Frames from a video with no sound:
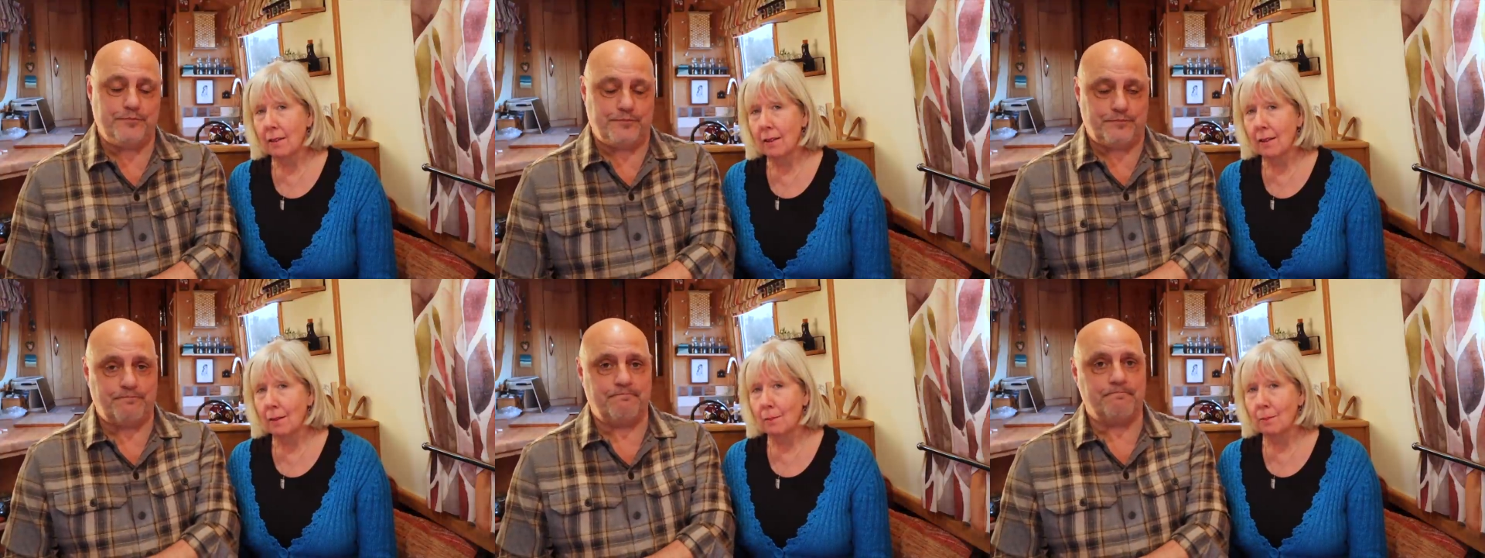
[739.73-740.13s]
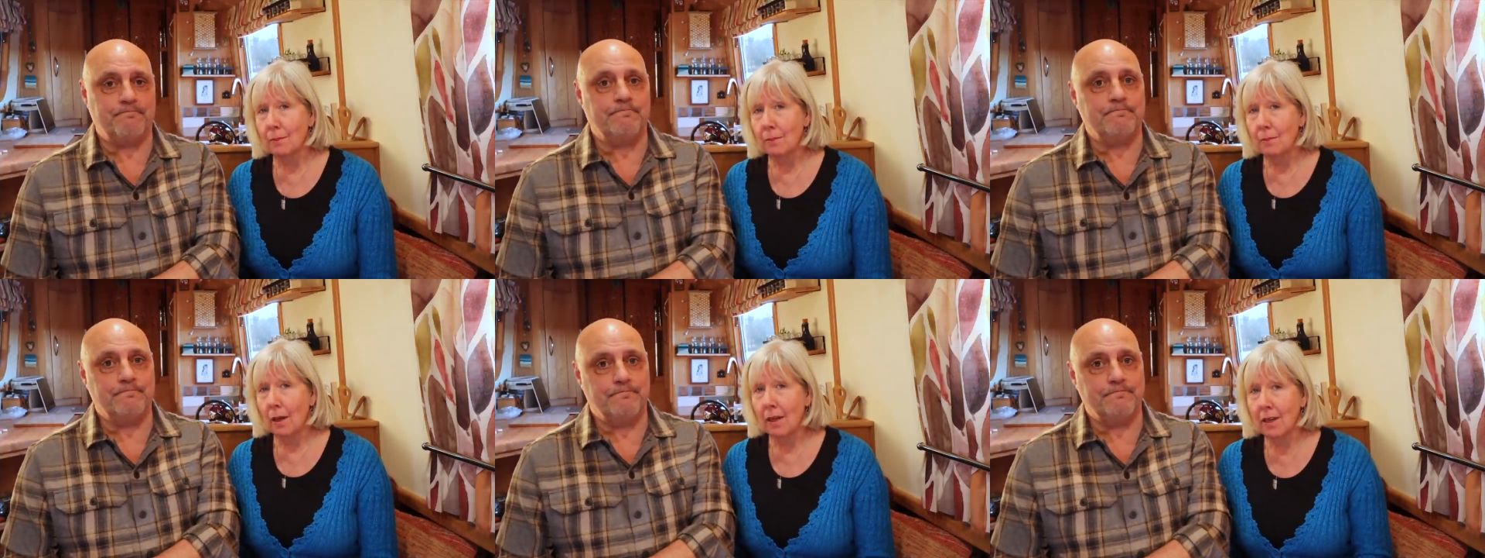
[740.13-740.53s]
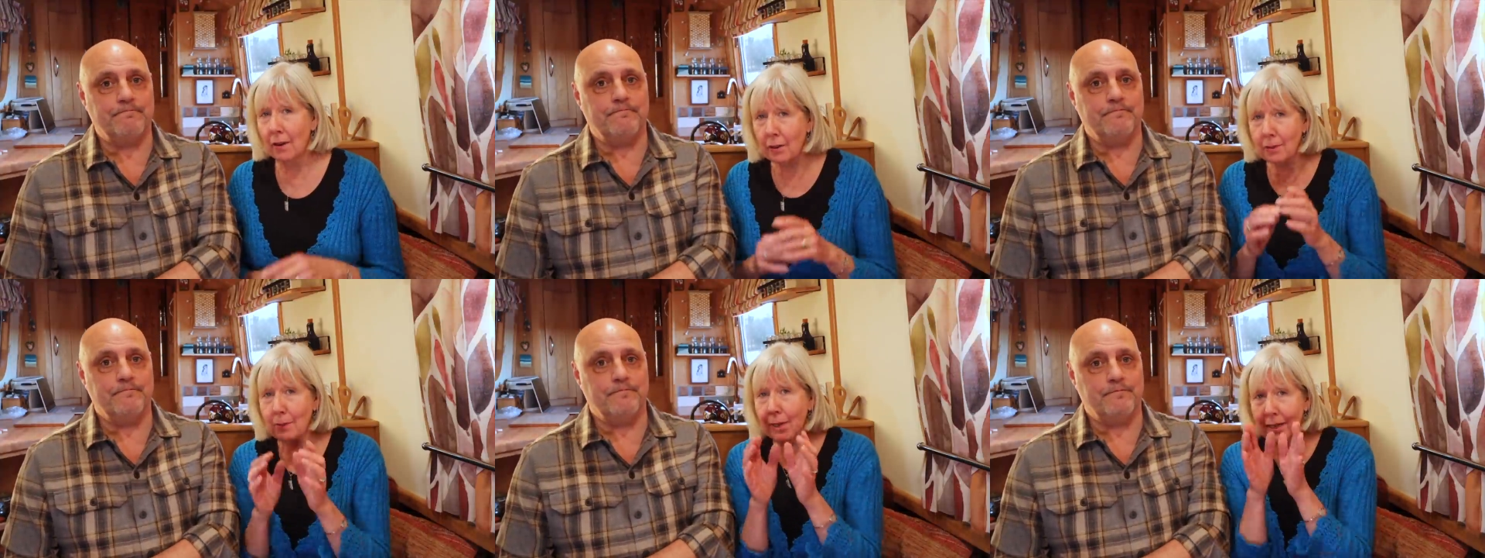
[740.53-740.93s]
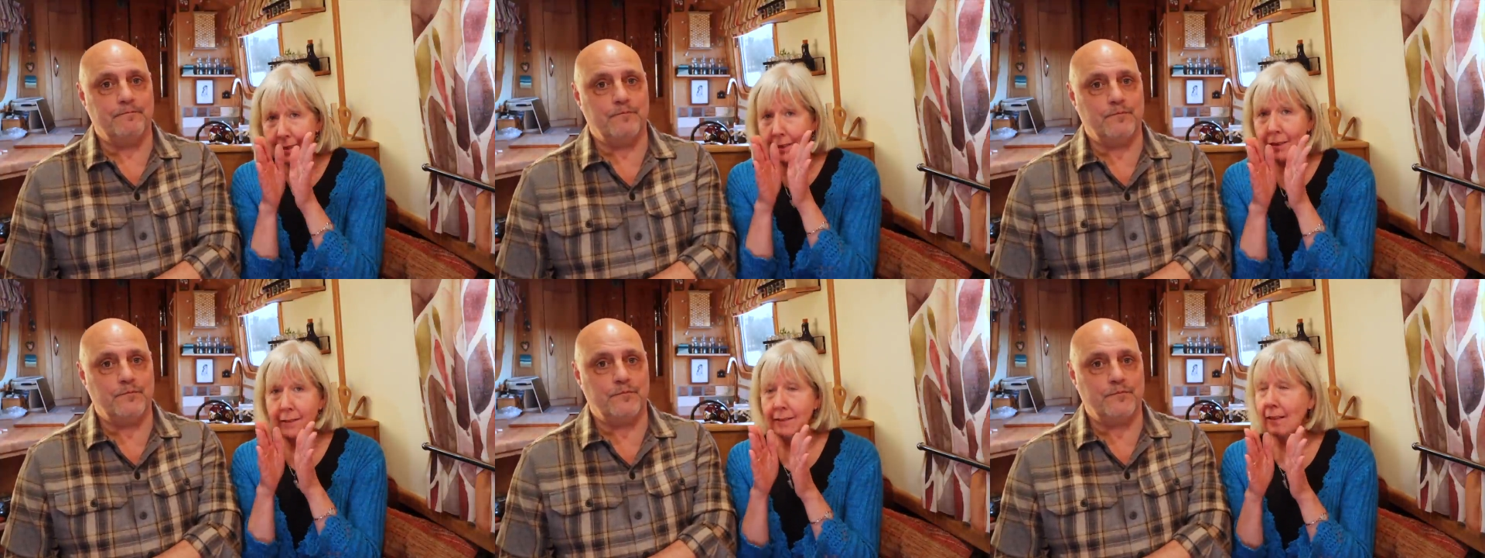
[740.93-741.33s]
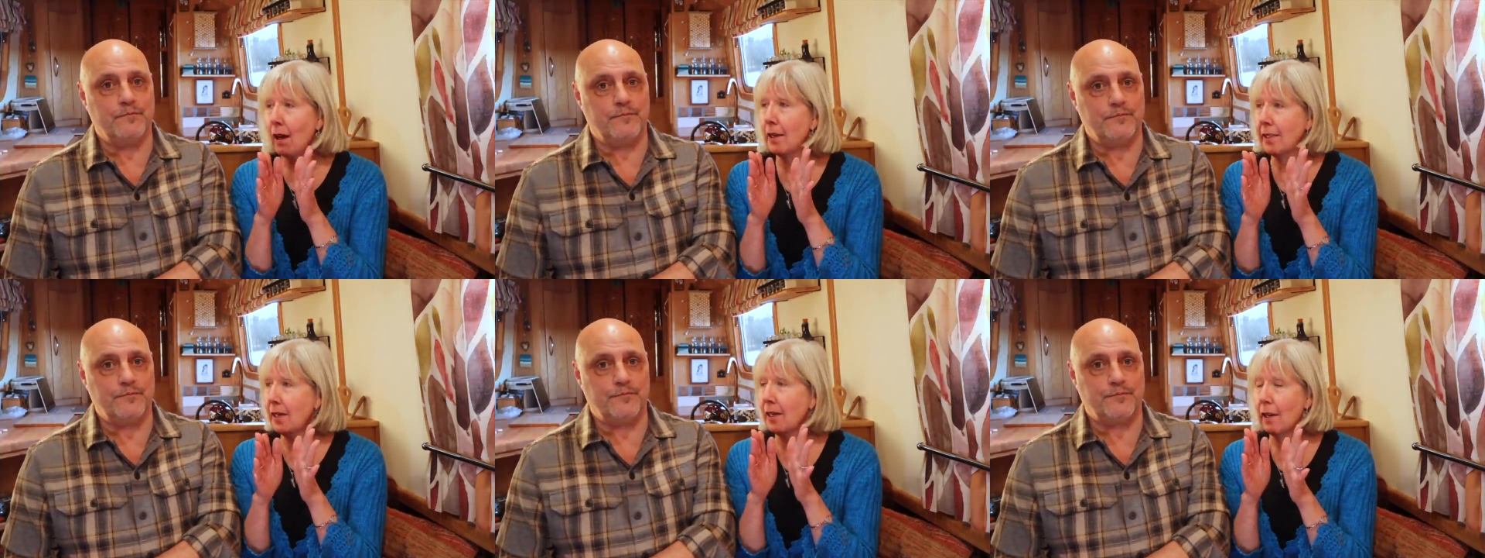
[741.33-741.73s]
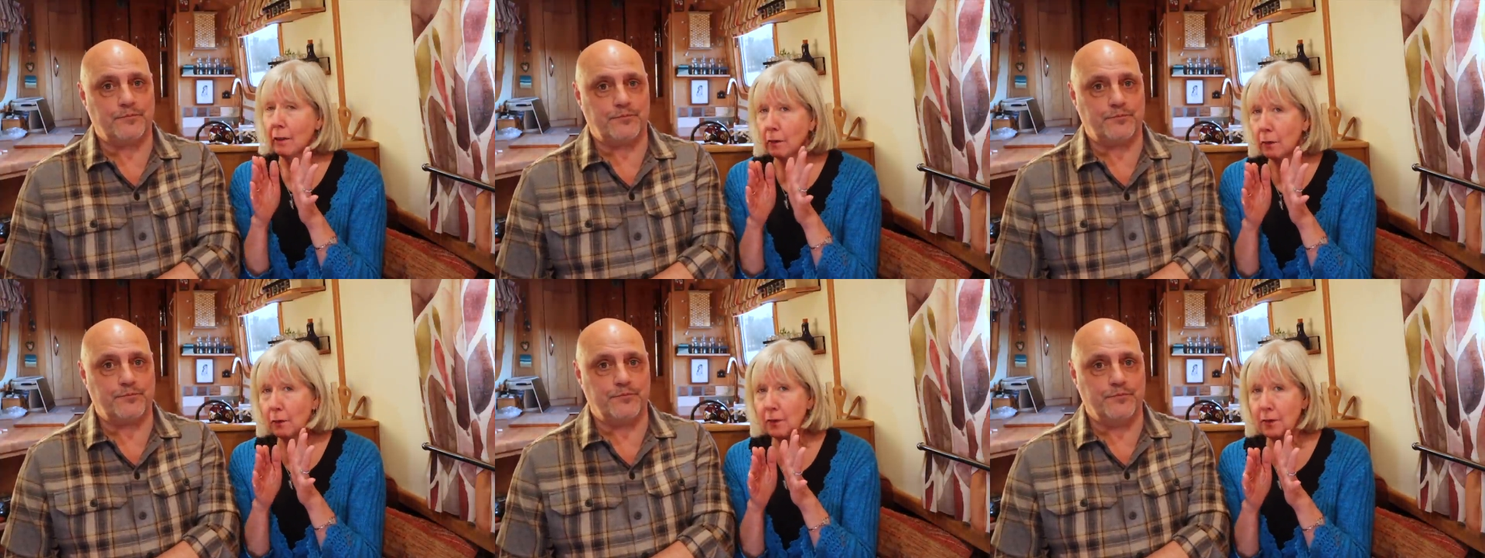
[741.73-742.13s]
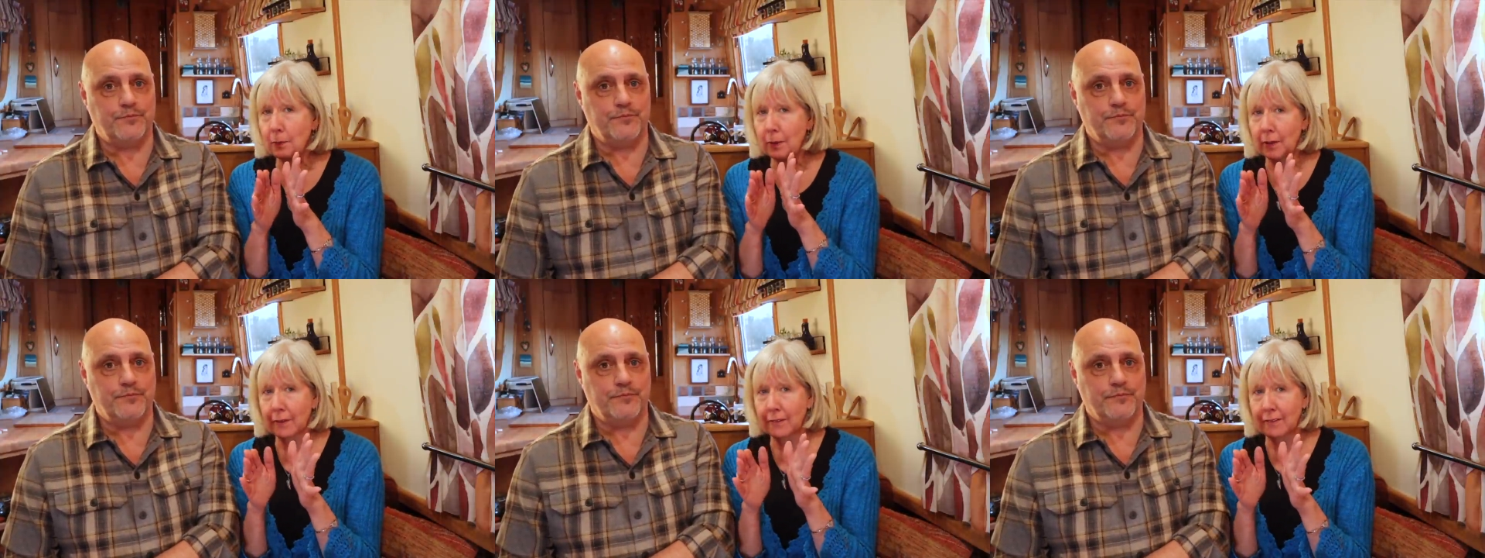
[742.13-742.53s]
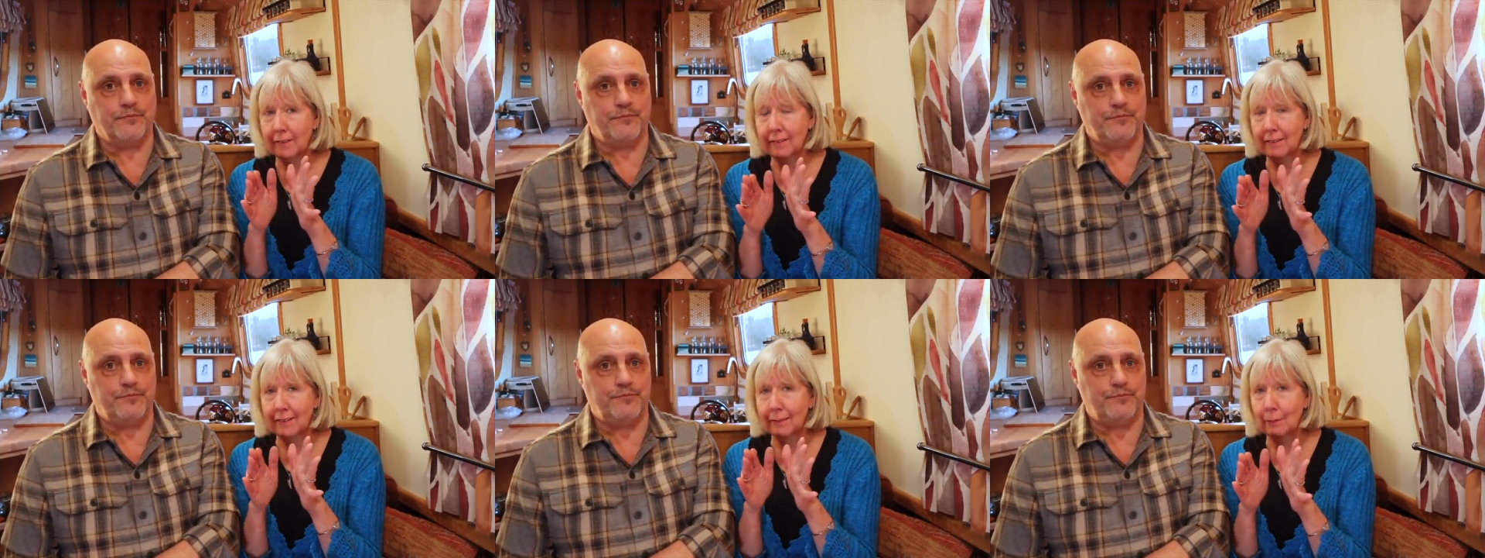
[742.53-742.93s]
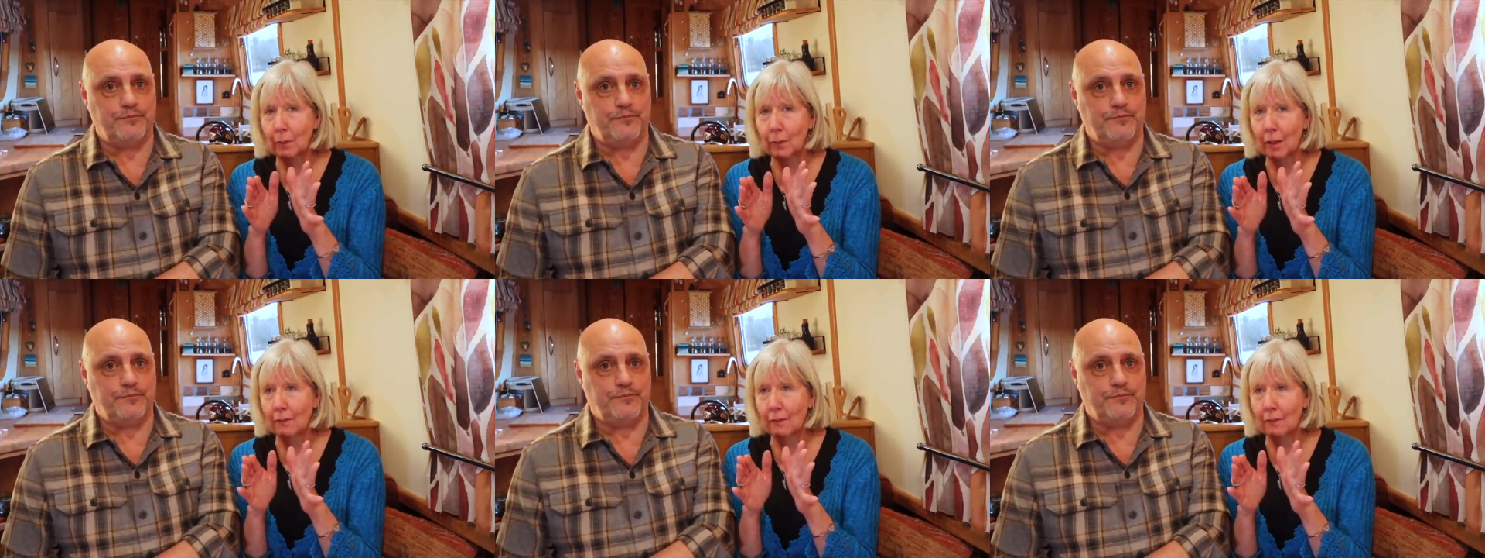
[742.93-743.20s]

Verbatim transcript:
Speaker 1: I can only make little tiny loaves because it's a small